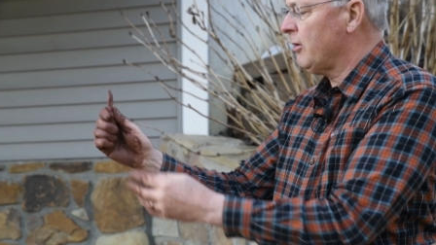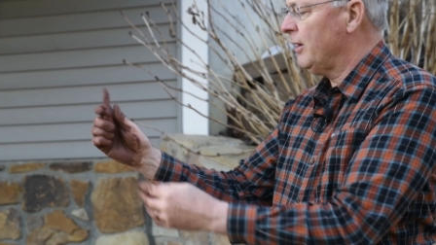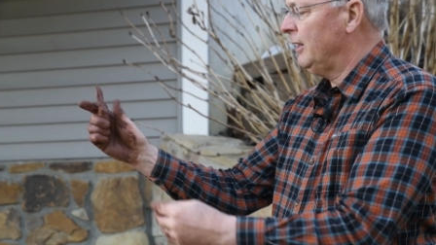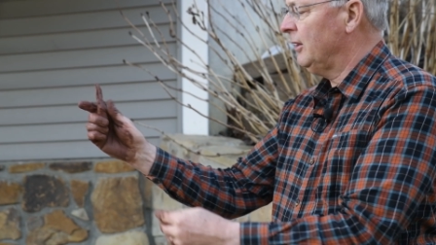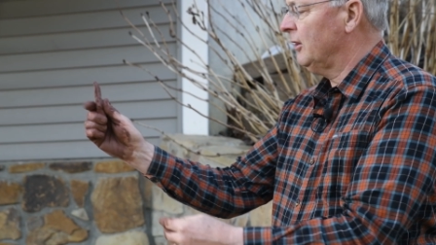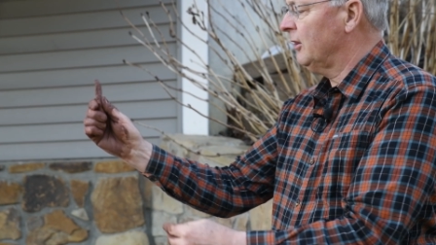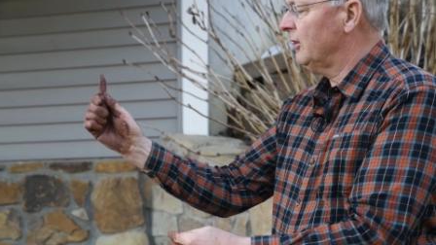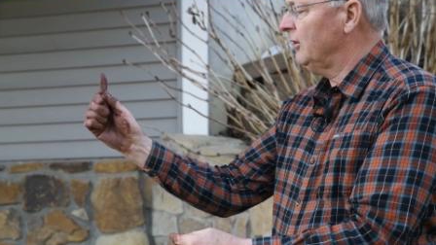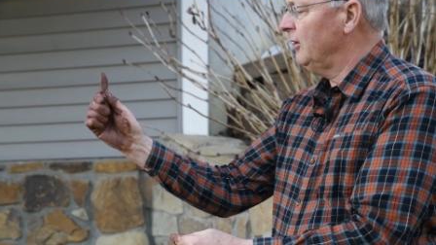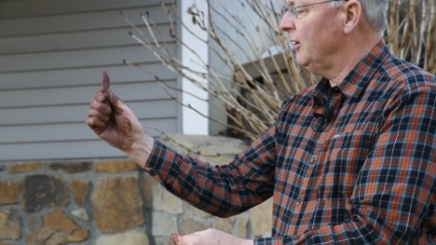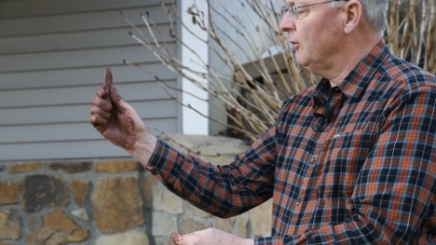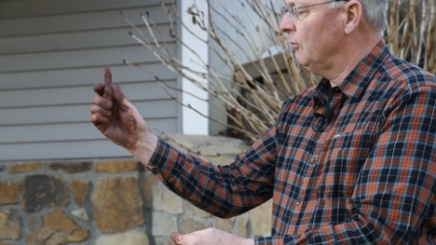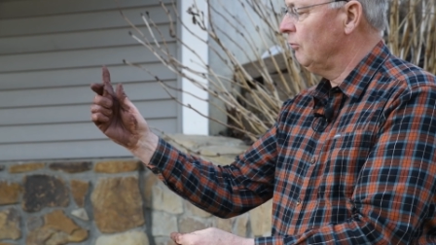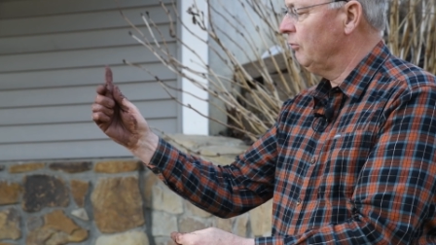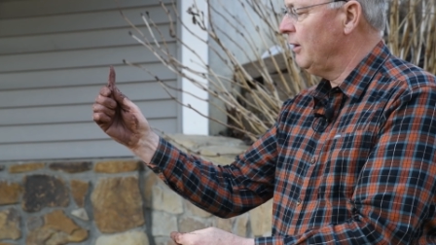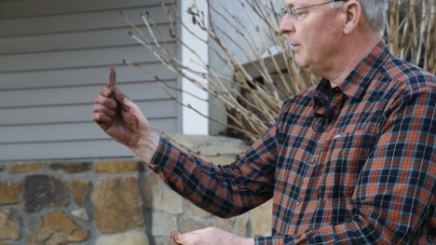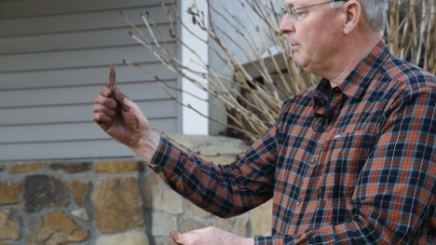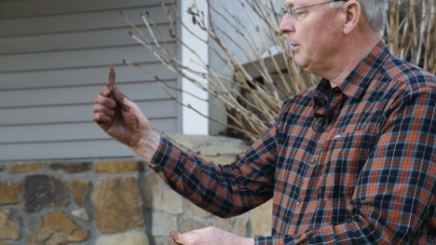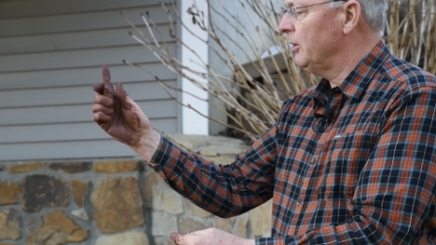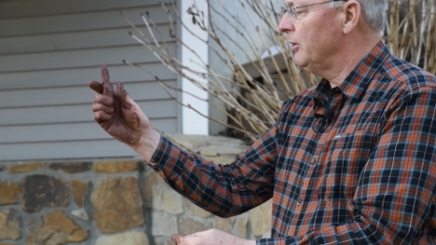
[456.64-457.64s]
and thin
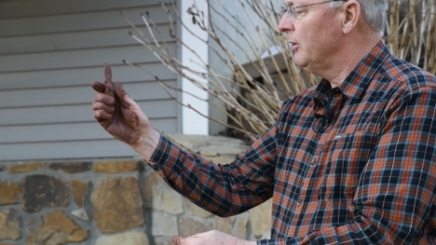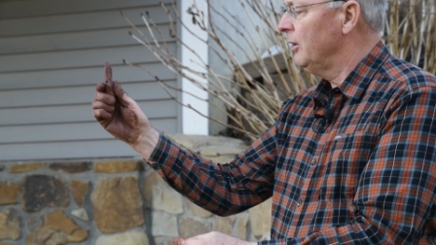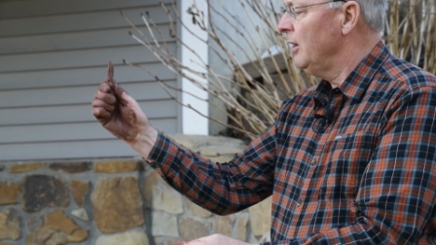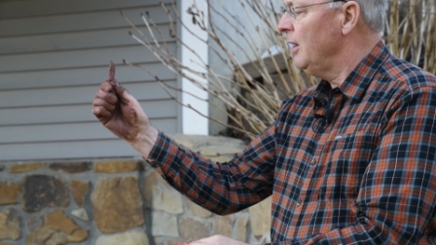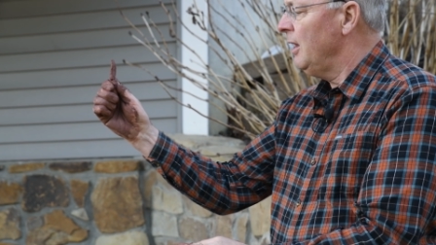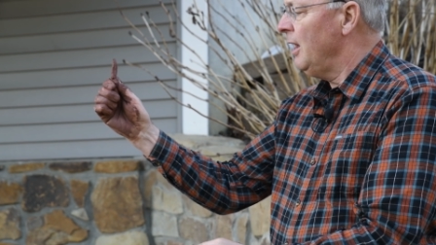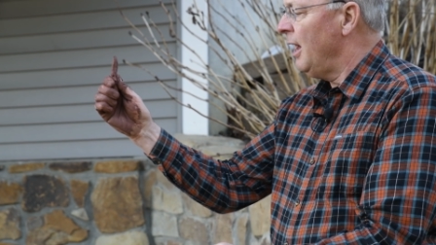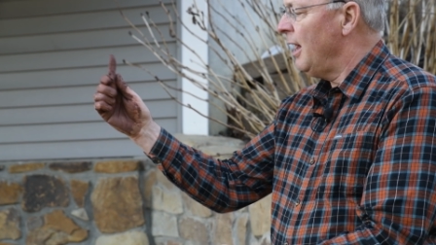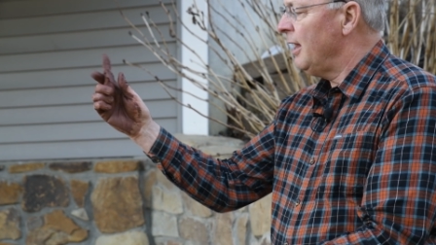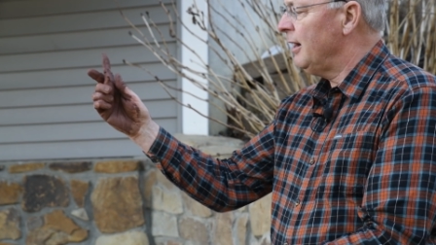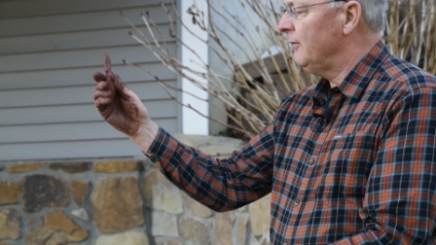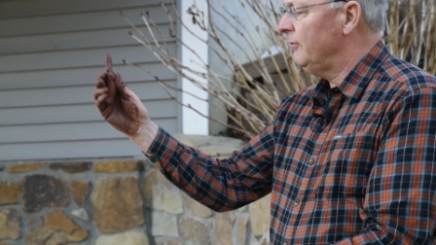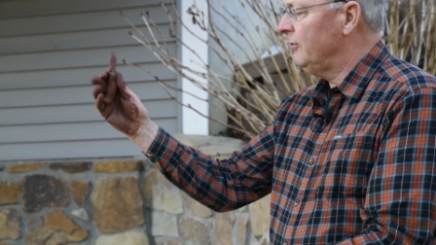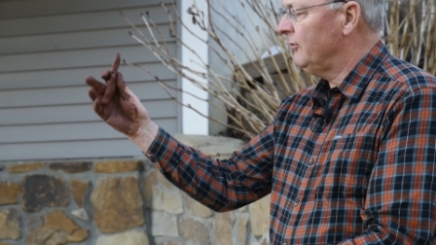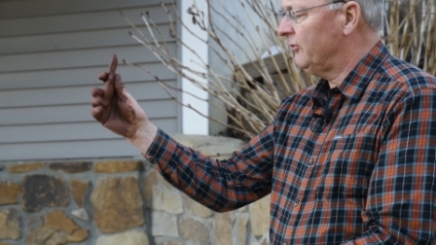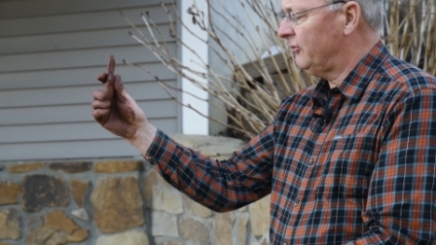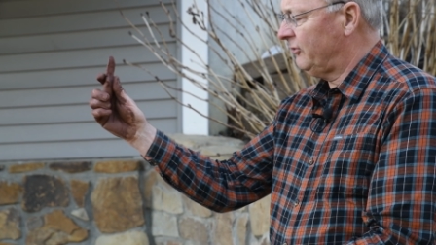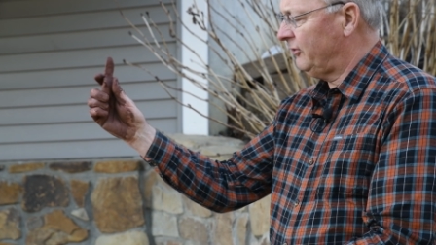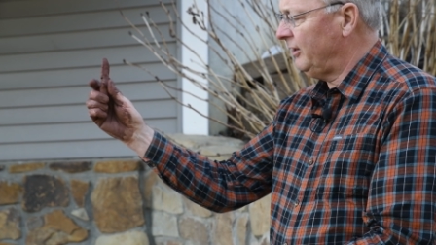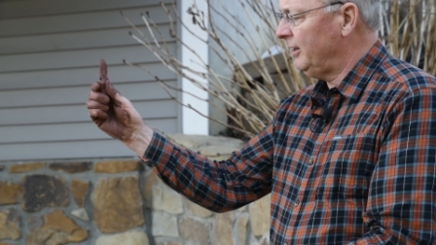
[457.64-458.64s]
ribbon. And if you
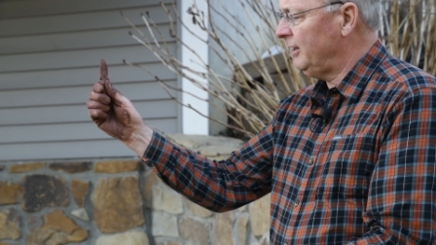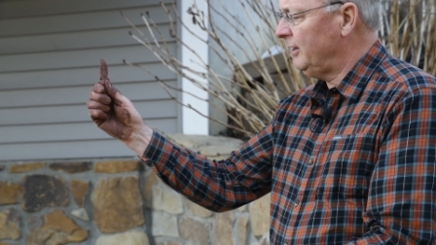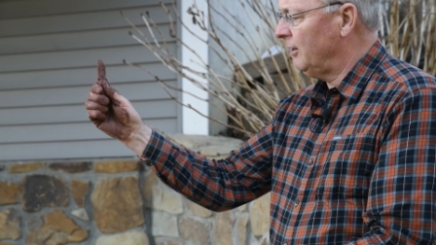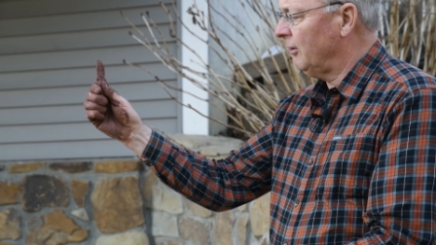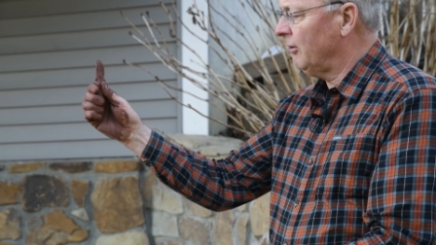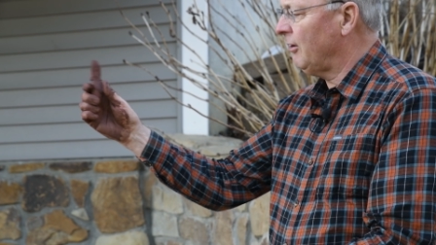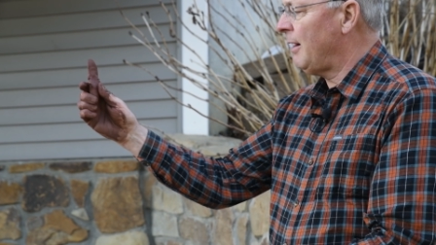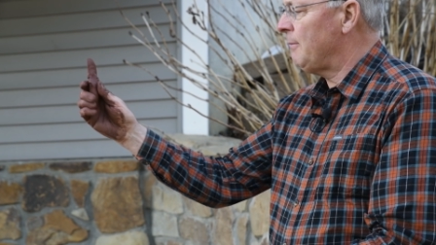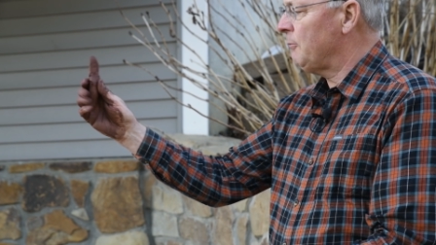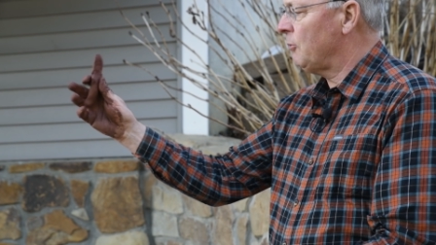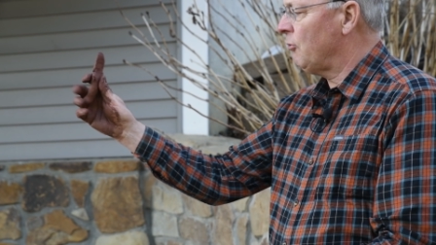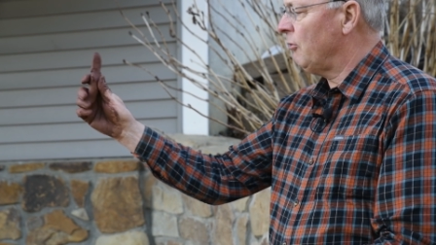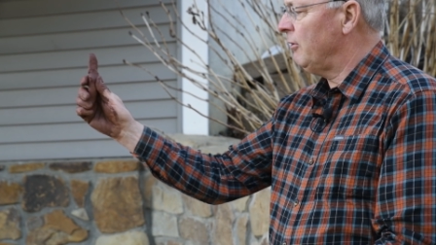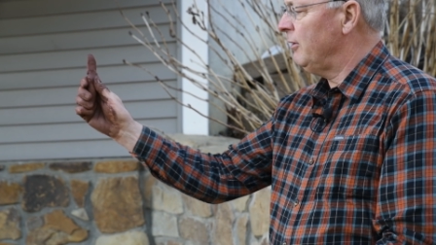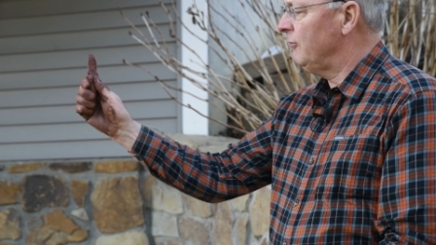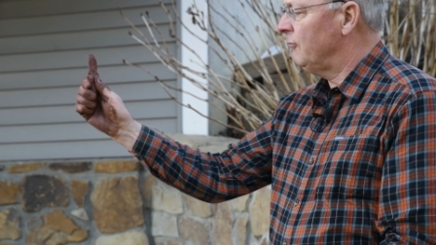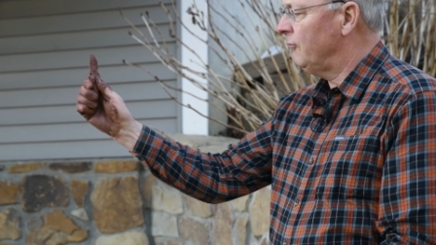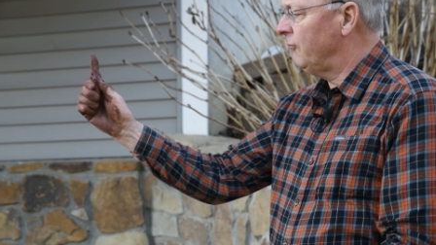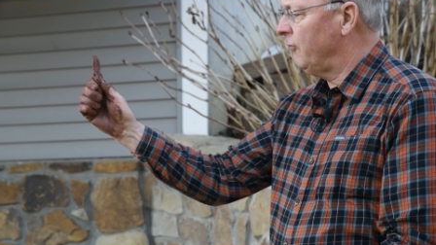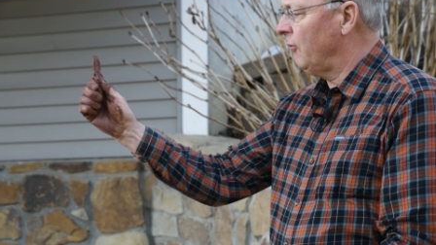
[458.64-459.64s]
see here, I'm
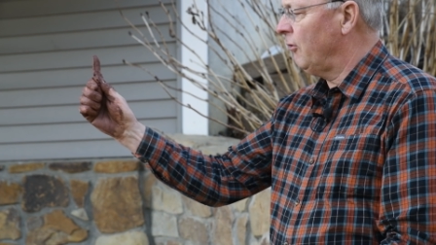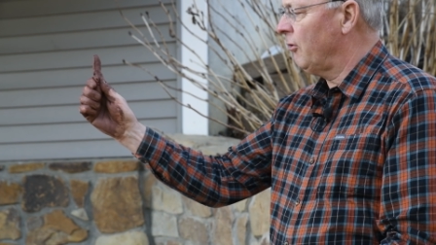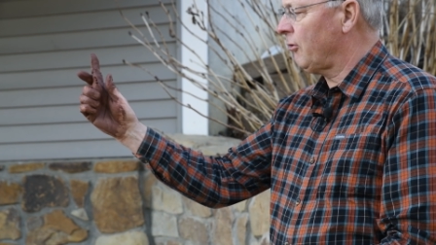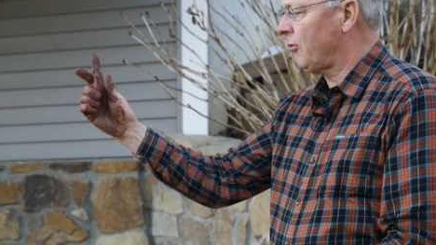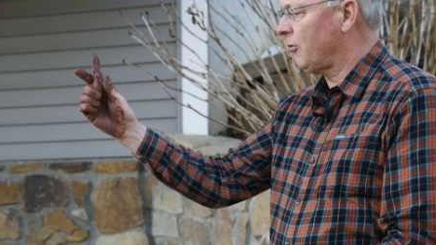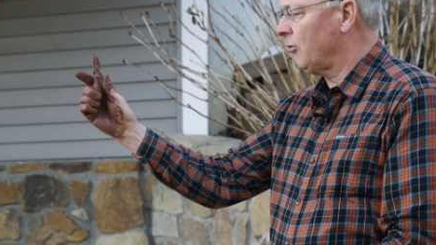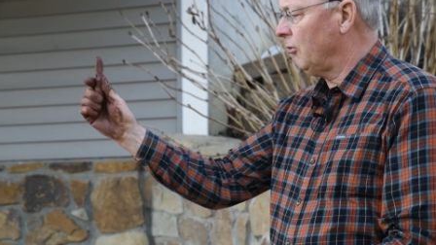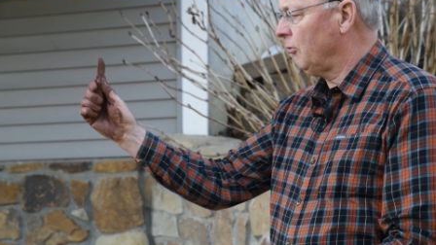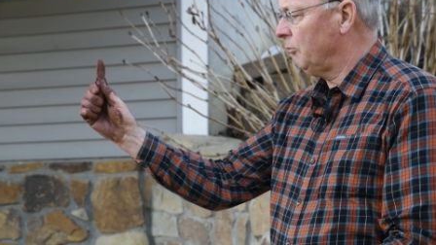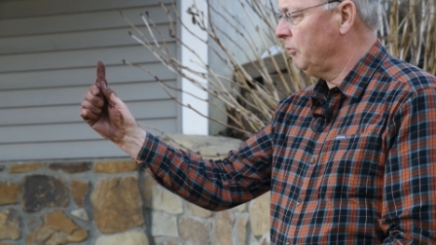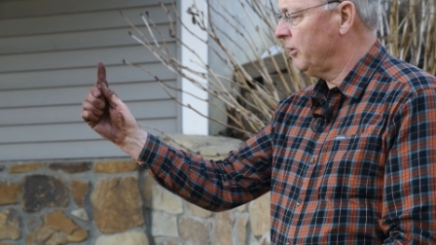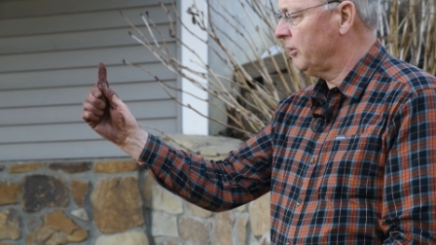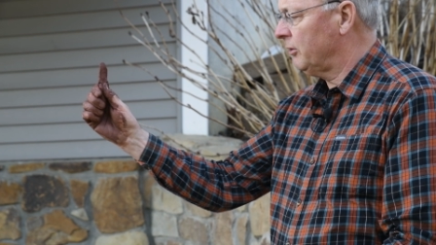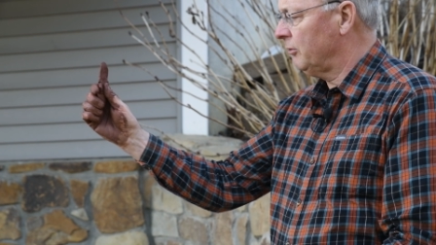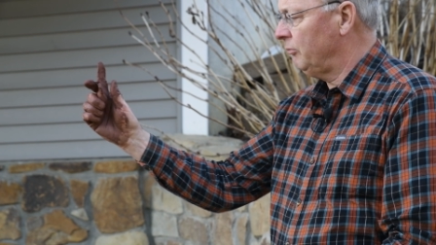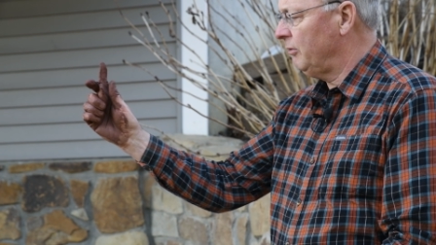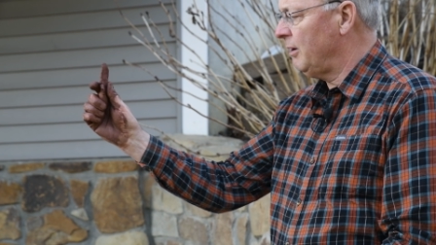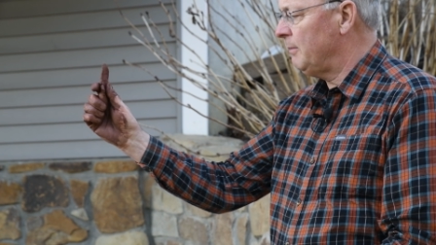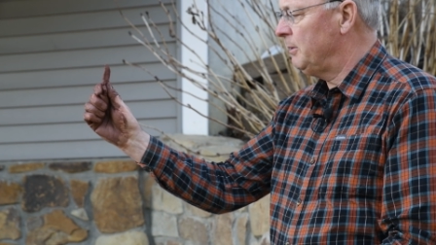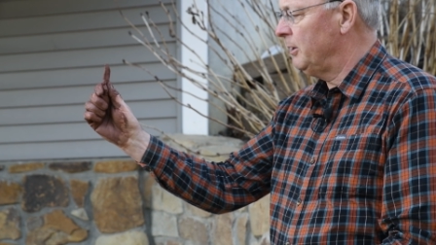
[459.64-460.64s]
going vertical with the
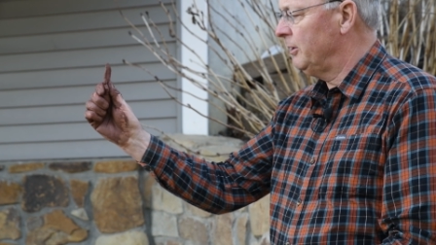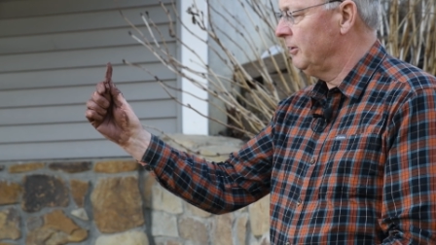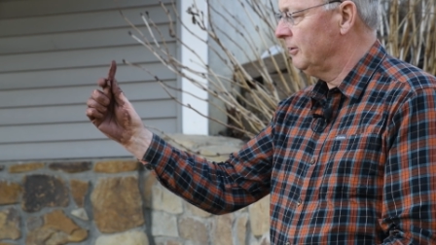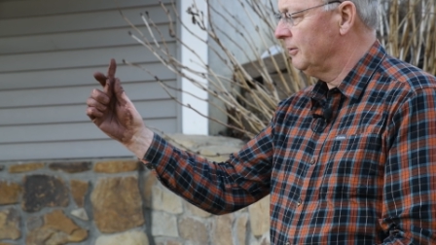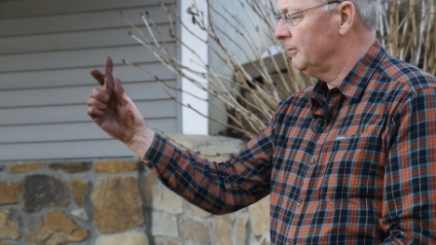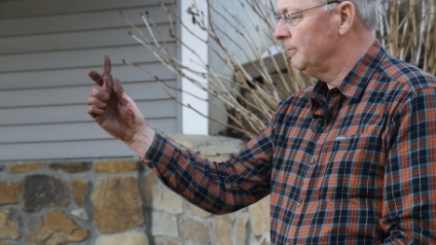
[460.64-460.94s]
ribbon.